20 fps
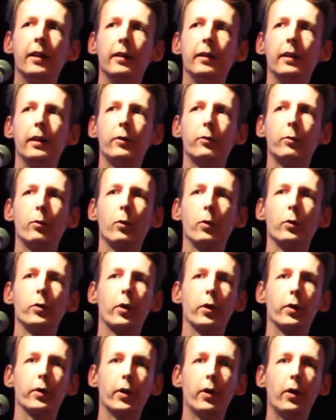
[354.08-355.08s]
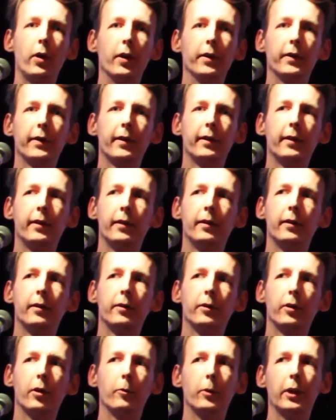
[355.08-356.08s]
These rules are taught,
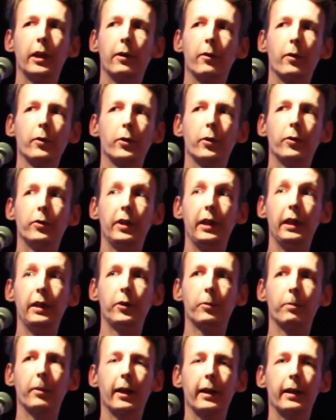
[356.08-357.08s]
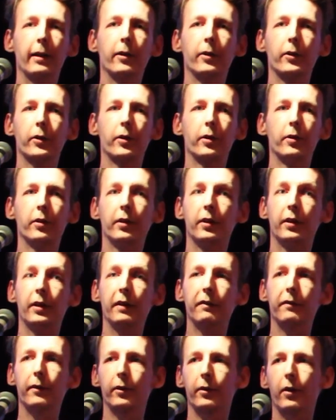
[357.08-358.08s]
so we can also teach players
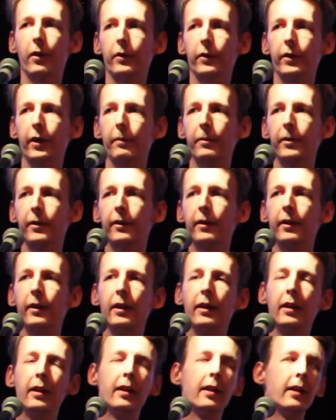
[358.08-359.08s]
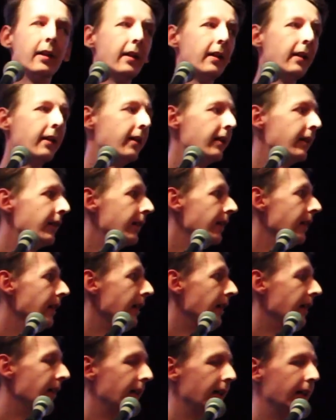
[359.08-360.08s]
different concepts.
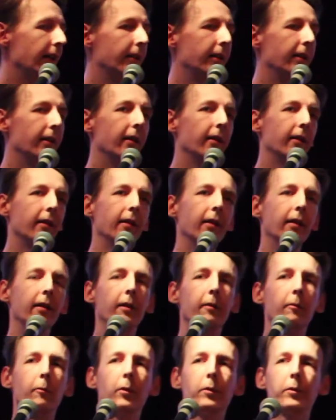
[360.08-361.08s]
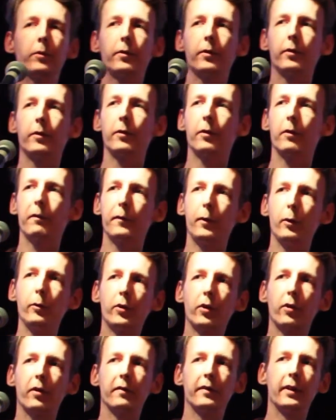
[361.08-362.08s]
And what the
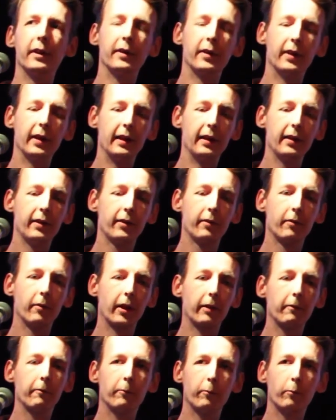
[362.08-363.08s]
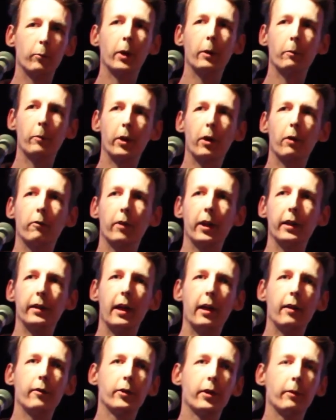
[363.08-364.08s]
future of this is, where we right
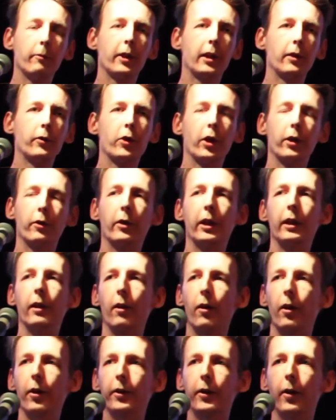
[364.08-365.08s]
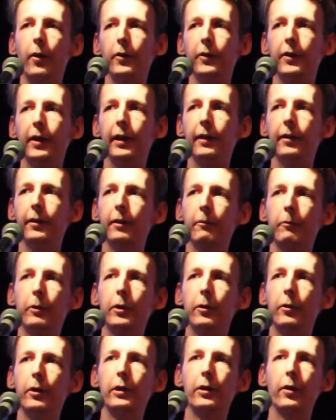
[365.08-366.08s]
now, is that we can generate a lot of content, and we
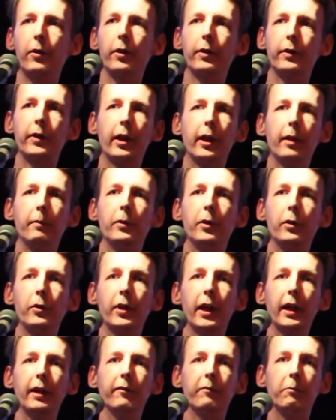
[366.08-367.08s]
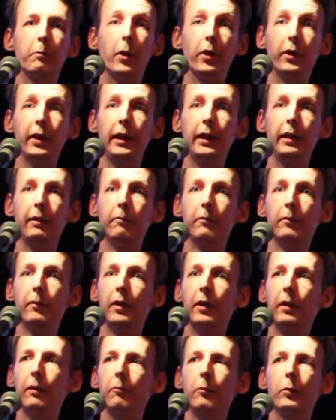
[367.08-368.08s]
do this all the time to save money,
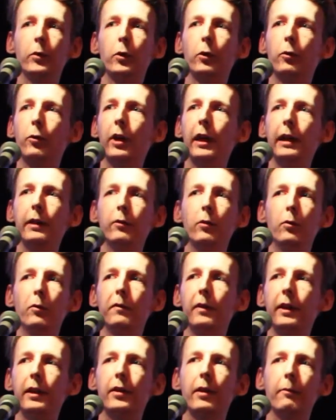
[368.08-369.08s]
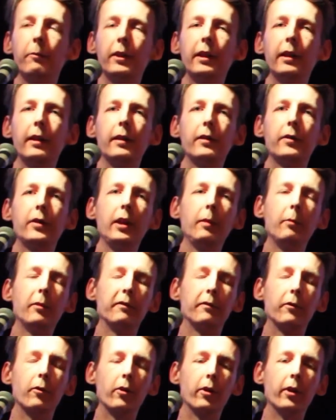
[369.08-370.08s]
to create new things that we didn't see
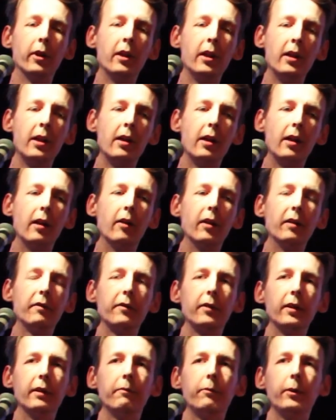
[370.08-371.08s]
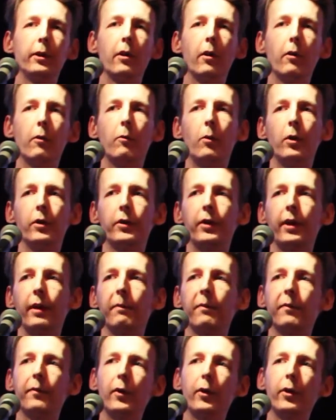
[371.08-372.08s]
before. However, if we go one
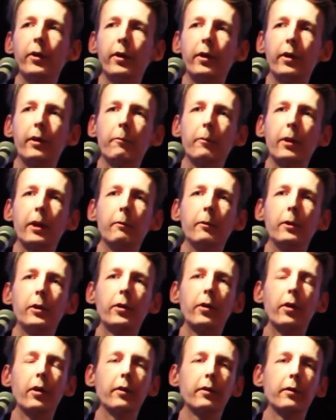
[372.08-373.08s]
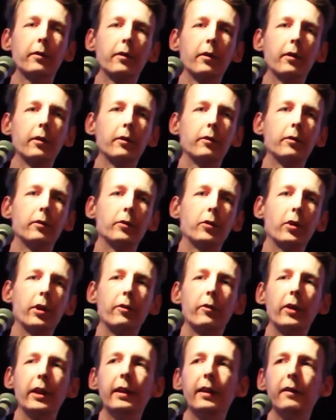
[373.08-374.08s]
step further, where we start
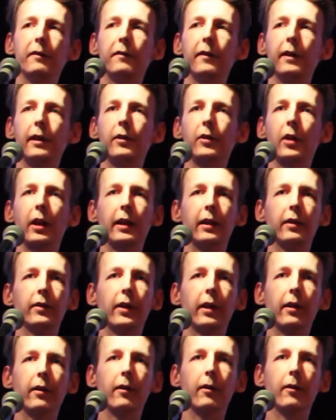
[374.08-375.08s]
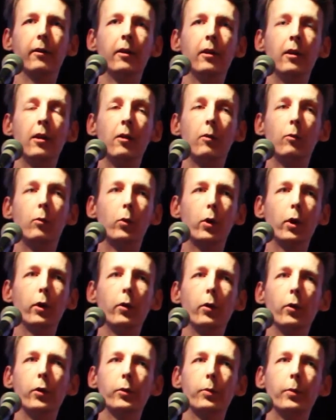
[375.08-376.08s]
generating things like entire
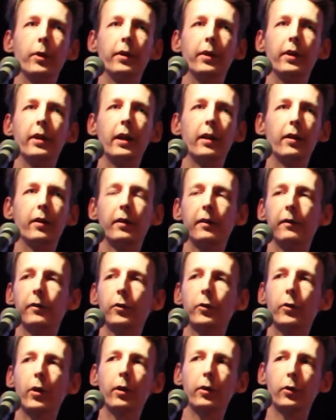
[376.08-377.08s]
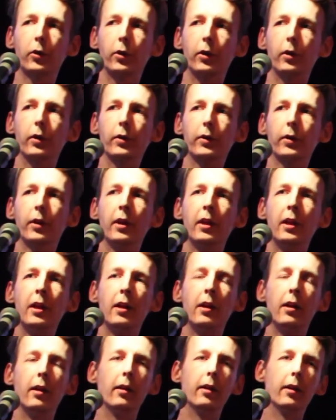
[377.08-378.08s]
worlds with narrative structures,
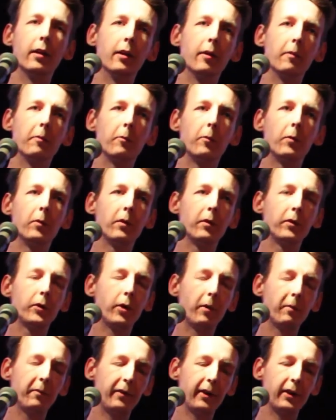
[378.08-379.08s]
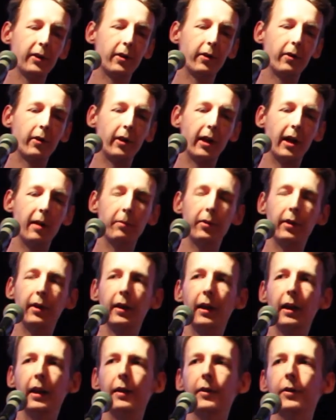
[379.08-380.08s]
some things that are
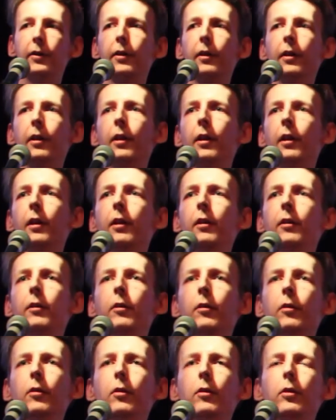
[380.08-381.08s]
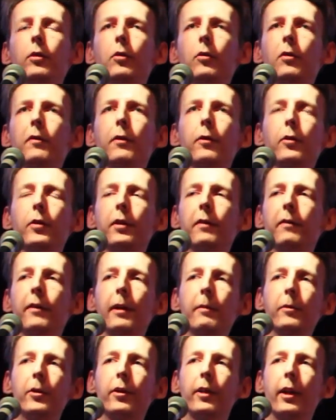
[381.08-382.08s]
happening at University of
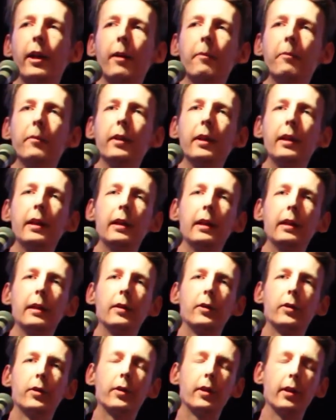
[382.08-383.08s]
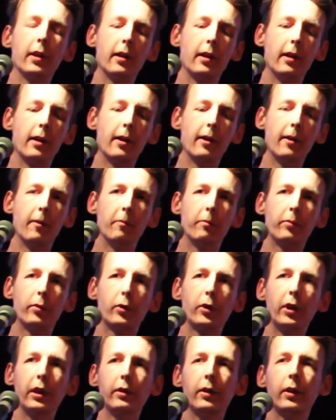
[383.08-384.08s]
Amsterdam is
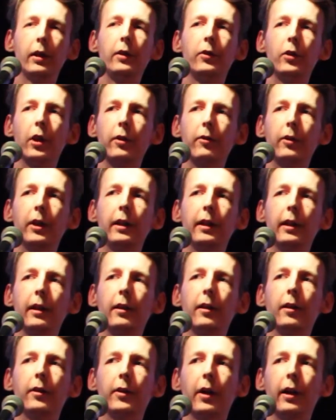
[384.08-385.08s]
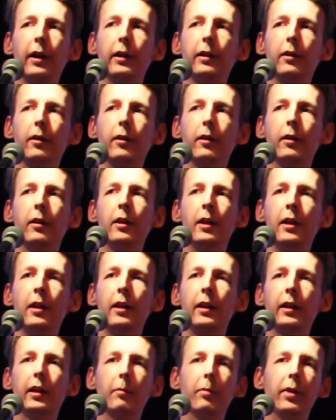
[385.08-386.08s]
perceivably generating an entire
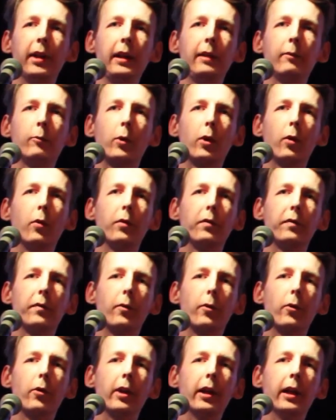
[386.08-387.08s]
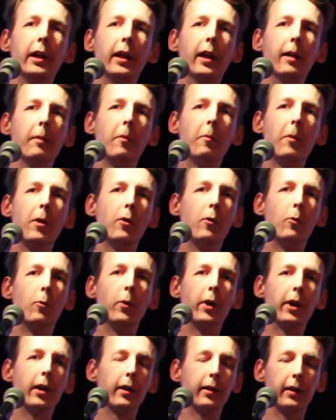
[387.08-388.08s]
campaign world for a MMO,
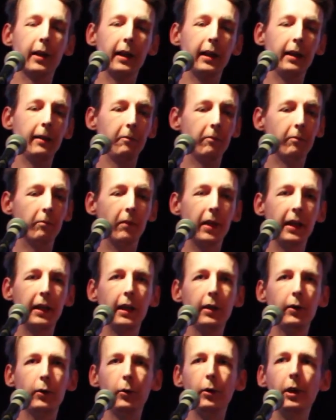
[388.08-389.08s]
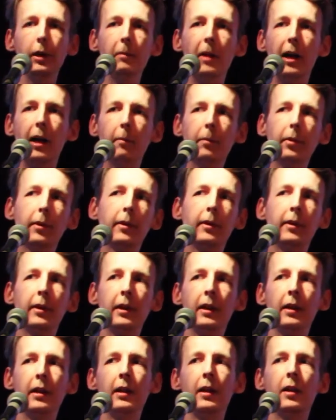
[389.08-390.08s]
where they make a 2D map,
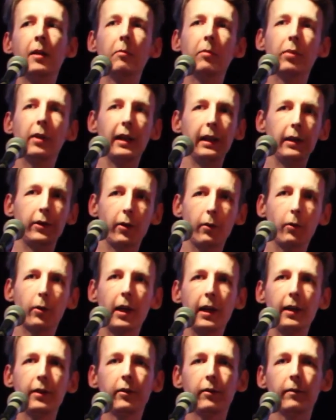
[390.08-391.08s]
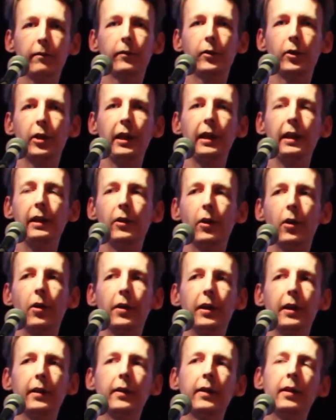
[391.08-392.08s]
place all kinds of cities
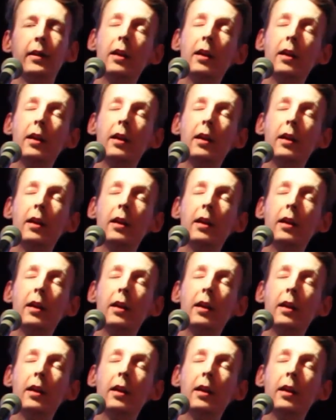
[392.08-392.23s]
on it,